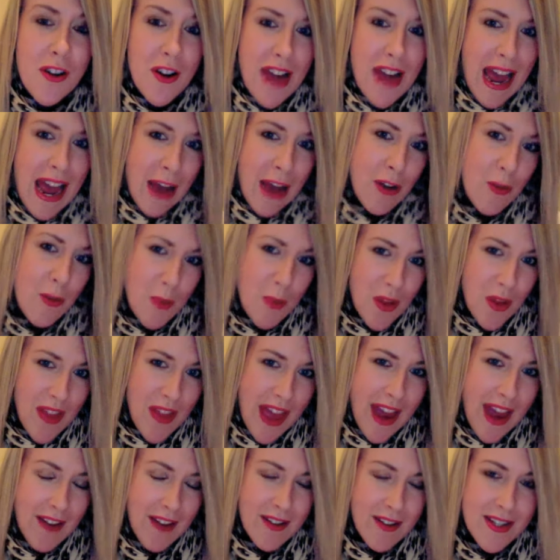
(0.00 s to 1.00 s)
on how you put the
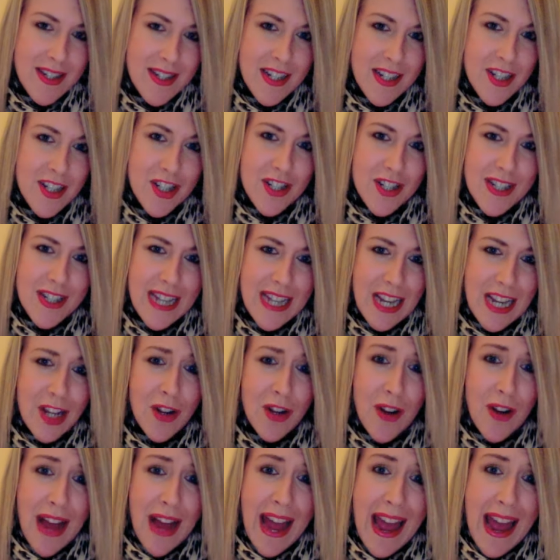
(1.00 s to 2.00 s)
hair extensions in
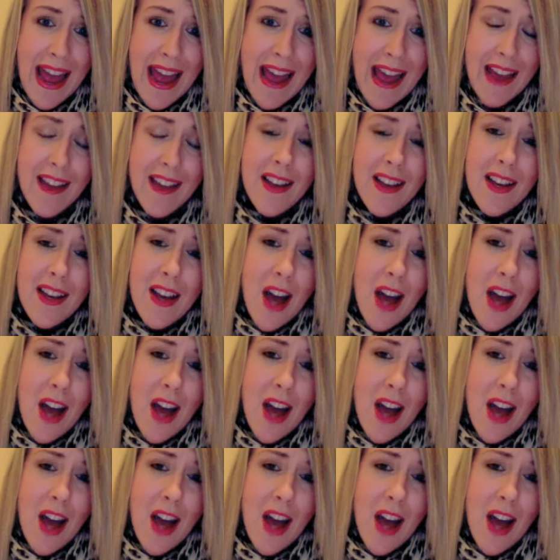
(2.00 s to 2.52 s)
your hair.